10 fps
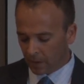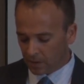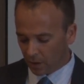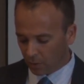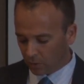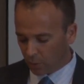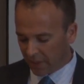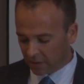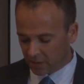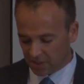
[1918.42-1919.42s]
So
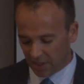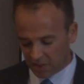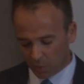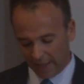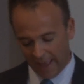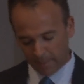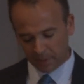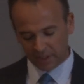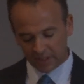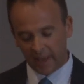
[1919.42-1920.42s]
we can discuss what
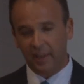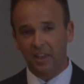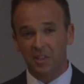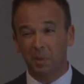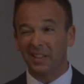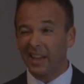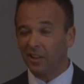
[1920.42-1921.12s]
happened in that case, but